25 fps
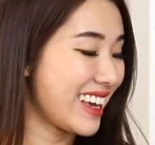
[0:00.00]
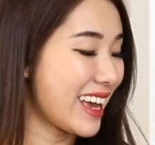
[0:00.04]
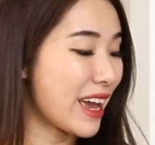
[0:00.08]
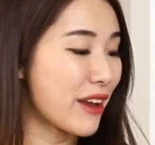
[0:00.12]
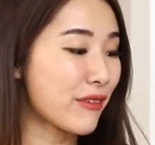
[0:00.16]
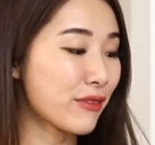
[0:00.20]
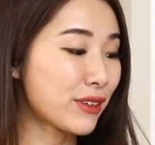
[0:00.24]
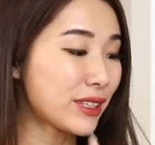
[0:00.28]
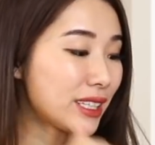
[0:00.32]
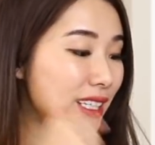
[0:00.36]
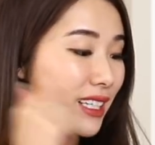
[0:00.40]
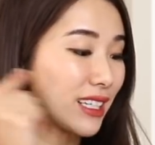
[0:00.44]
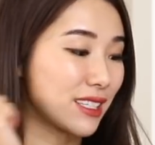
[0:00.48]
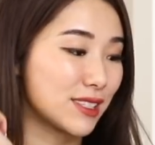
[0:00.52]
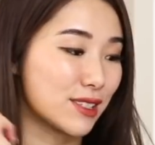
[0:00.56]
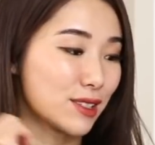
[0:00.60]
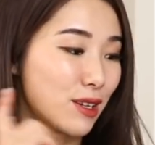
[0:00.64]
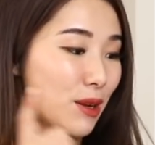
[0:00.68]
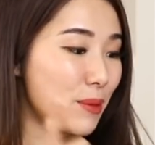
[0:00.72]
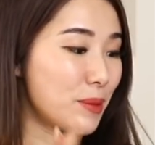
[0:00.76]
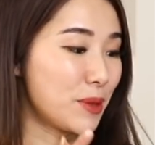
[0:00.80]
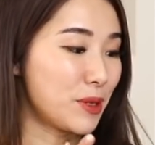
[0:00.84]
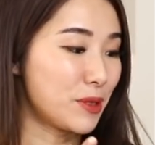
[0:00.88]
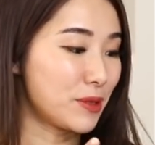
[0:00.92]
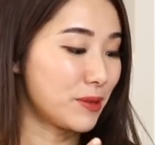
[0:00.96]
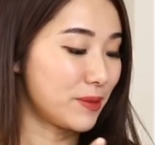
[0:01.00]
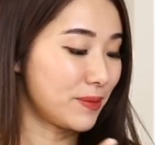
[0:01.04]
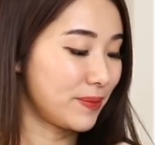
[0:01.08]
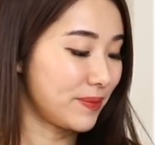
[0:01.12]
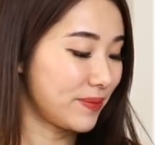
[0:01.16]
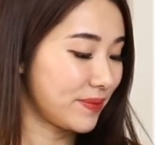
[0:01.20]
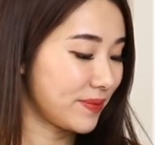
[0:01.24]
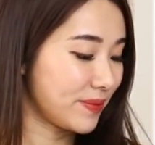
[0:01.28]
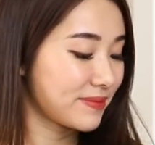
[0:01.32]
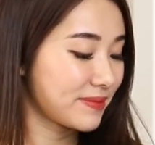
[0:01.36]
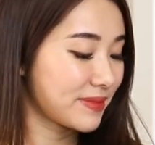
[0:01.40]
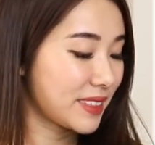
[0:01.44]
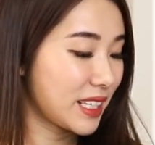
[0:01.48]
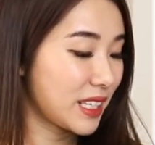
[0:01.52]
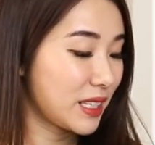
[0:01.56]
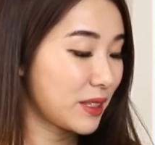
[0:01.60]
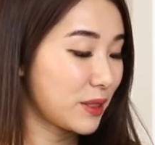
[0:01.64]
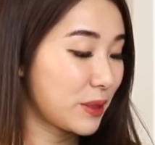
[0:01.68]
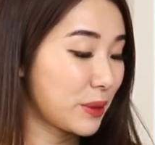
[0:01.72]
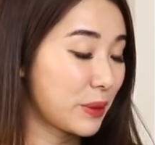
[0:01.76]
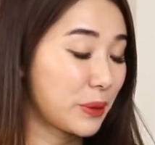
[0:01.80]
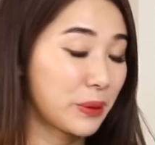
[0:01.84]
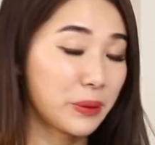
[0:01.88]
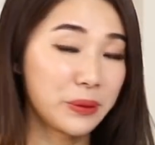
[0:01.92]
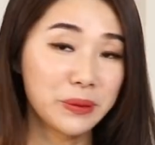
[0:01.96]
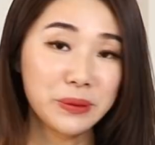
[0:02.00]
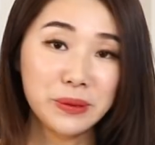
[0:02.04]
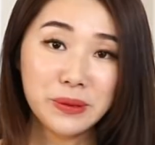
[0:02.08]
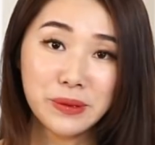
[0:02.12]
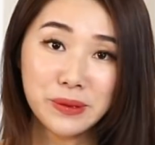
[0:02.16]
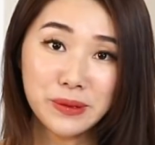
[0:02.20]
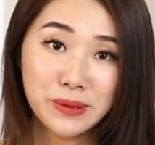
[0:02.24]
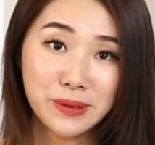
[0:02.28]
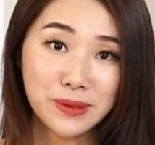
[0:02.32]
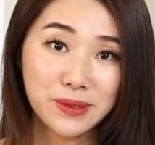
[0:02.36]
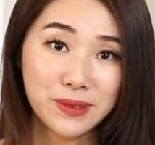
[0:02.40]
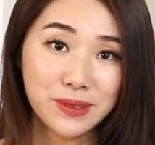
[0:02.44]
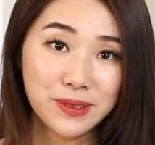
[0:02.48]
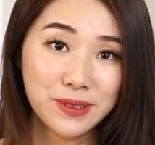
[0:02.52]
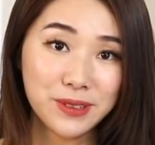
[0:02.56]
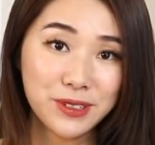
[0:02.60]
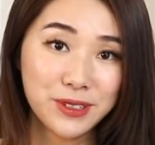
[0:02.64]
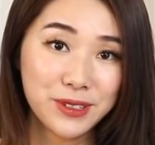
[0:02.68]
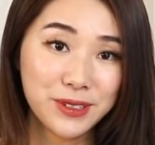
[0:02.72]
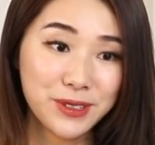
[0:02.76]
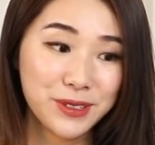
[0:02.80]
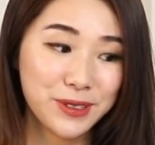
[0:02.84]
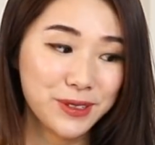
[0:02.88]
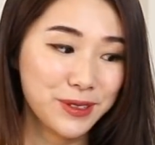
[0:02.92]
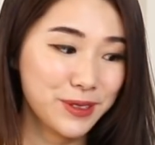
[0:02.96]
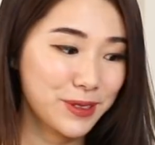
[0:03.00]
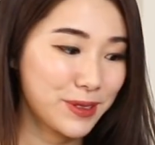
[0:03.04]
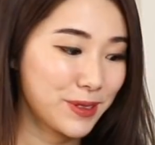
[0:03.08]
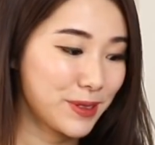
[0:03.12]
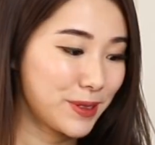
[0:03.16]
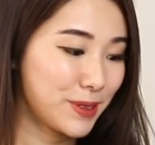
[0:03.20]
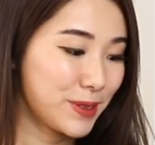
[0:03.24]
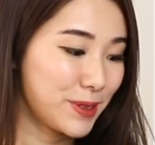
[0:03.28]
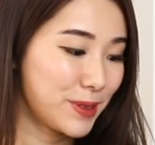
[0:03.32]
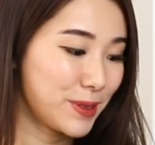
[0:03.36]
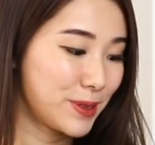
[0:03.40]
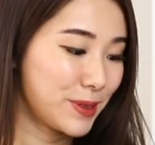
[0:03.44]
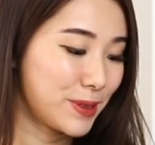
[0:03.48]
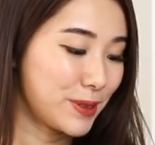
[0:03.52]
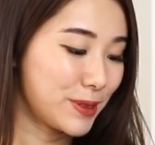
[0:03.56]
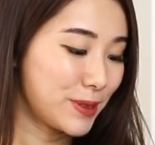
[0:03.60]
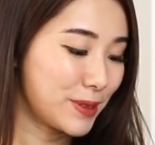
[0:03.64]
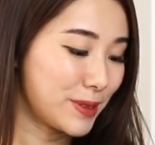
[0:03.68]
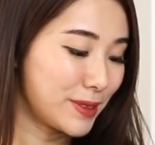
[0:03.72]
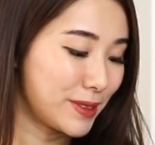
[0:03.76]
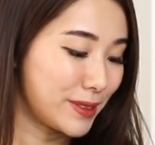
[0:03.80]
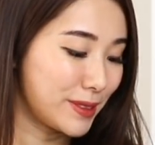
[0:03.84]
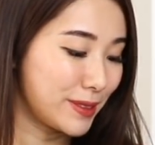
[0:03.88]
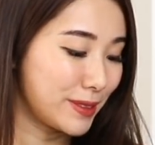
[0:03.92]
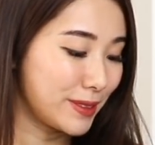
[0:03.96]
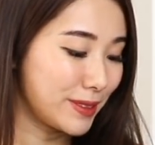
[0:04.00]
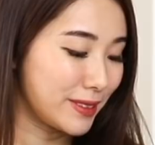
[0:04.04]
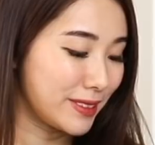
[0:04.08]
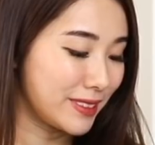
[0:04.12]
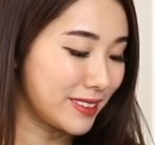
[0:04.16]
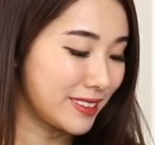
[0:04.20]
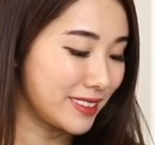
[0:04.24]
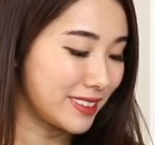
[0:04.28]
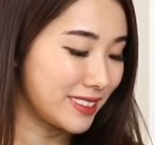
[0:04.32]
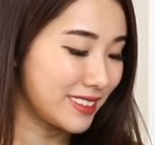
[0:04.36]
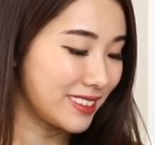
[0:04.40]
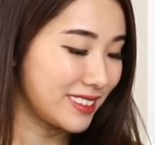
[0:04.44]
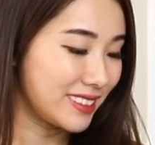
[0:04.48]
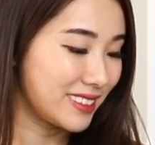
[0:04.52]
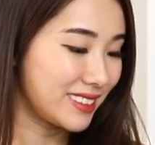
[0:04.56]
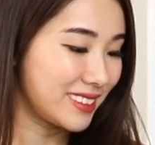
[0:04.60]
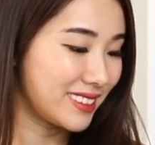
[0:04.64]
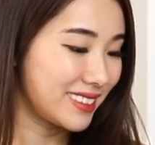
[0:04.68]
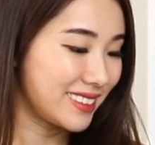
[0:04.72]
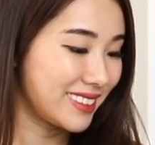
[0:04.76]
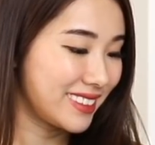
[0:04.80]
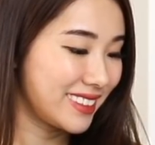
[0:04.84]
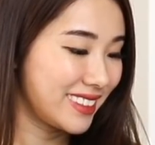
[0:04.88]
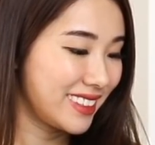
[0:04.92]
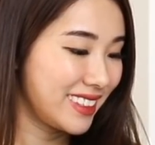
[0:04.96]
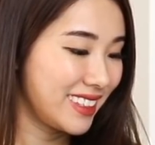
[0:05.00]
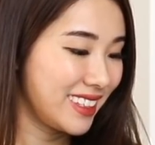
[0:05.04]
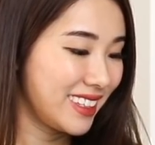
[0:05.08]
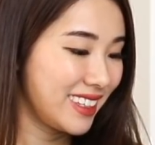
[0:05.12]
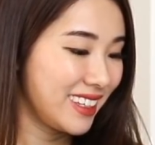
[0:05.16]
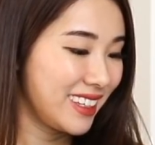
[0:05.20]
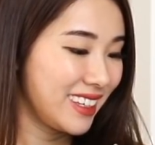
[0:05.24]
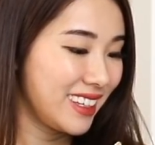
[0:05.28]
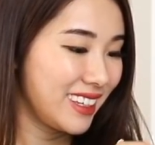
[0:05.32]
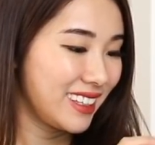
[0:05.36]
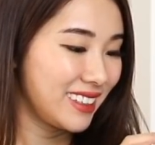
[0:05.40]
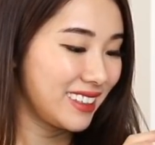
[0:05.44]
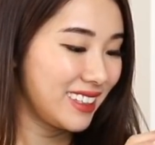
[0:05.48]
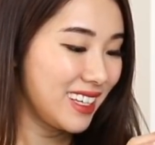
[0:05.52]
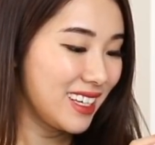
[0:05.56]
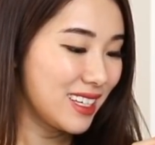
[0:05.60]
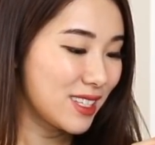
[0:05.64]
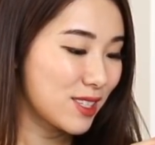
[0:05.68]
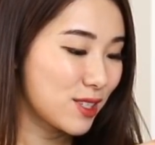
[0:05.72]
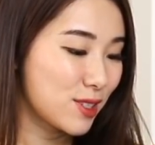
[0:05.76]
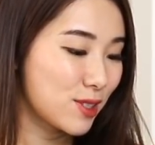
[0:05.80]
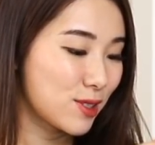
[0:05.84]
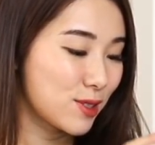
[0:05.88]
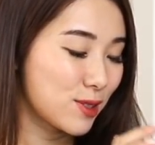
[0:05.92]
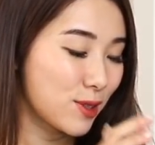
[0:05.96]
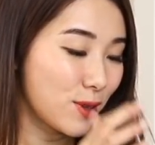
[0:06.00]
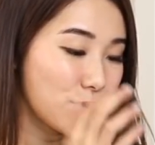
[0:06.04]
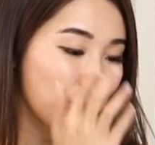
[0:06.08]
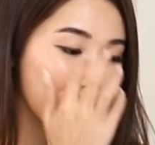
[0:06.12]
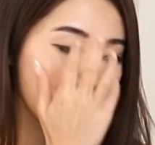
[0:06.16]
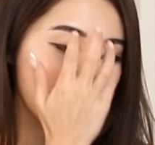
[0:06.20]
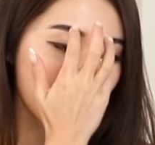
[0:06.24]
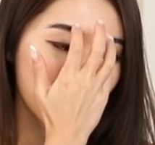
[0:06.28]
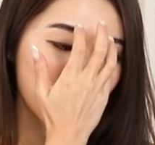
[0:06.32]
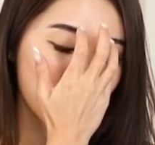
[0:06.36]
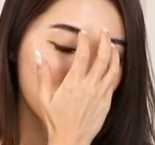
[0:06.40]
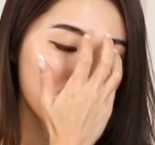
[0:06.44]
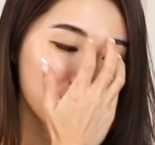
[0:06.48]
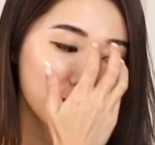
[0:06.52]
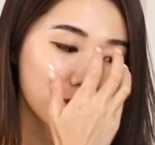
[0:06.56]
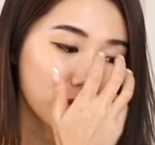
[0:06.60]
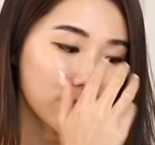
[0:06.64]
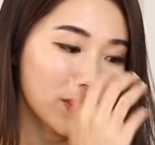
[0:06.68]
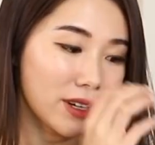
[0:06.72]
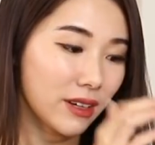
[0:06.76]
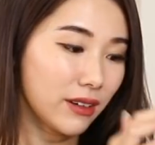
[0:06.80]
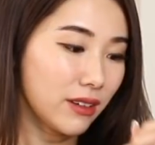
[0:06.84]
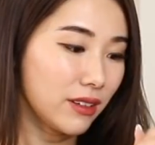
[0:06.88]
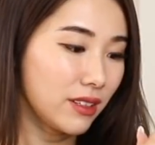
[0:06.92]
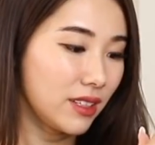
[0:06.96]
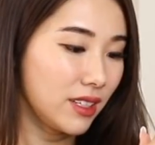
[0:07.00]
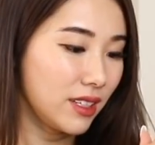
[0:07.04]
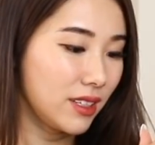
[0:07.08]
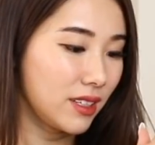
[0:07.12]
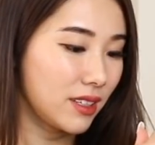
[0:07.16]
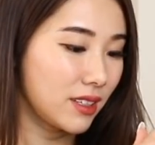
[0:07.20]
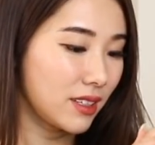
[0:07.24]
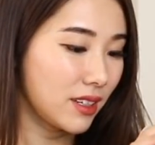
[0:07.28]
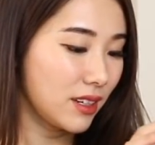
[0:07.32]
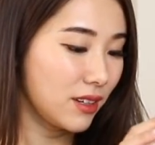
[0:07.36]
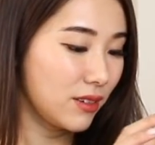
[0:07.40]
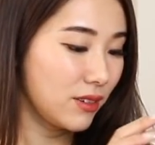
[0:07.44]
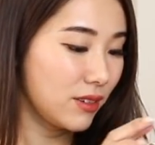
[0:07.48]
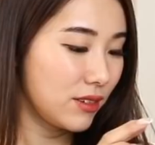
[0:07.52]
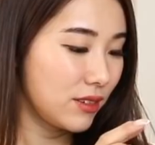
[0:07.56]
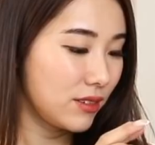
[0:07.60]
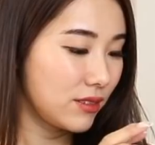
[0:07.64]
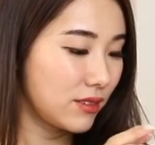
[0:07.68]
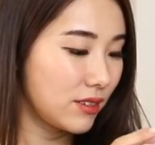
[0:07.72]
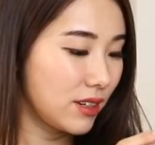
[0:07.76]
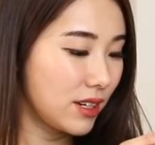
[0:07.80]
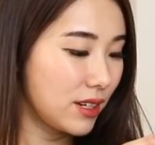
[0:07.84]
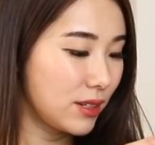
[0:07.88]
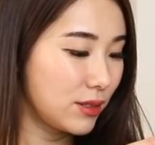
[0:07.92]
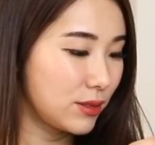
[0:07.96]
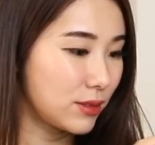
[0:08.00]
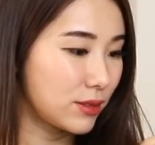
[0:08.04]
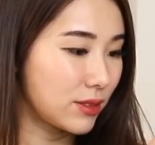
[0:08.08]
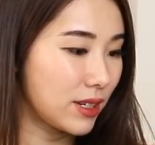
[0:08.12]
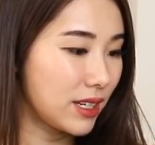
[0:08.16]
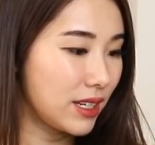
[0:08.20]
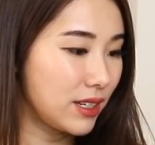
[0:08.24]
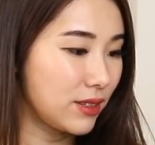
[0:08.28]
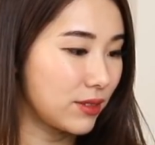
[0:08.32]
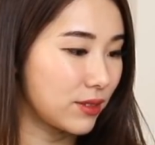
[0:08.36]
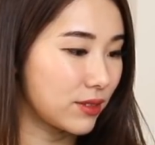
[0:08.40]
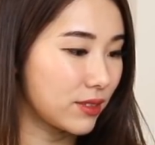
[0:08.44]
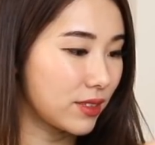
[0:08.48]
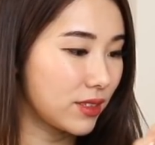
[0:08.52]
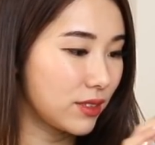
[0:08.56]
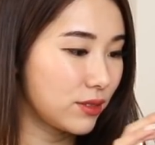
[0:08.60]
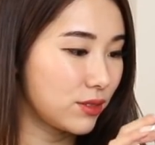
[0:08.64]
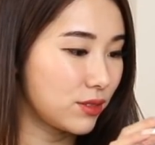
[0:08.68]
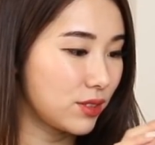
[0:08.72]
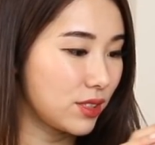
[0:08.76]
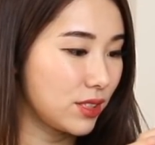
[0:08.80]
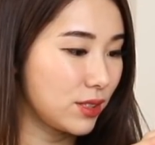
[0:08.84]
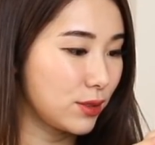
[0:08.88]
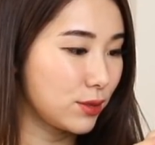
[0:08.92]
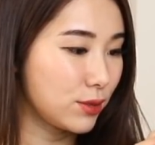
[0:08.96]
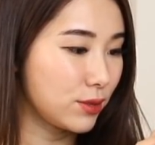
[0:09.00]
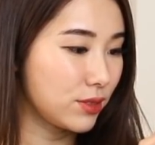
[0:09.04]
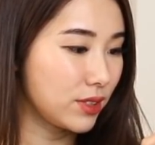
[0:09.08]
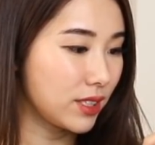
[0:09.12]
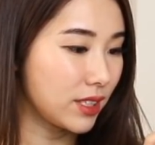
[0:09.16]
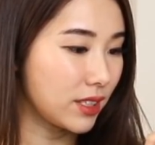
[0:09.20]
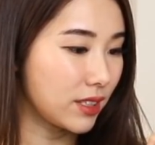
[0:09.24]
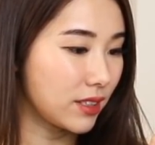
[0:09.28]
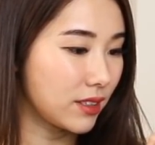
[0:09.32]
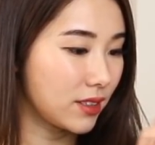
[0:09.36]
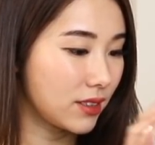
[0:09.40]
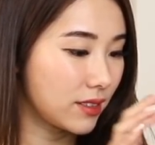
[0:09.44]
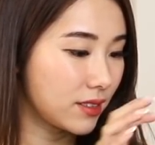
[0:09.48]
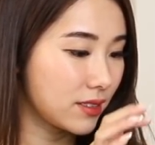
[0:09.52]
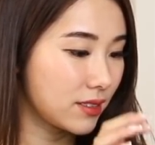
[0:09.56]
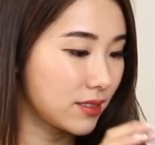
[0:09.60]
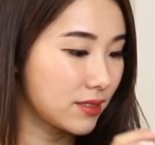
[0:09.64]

Everything is normal. Cool. That's so cool. How are they? How did you know that?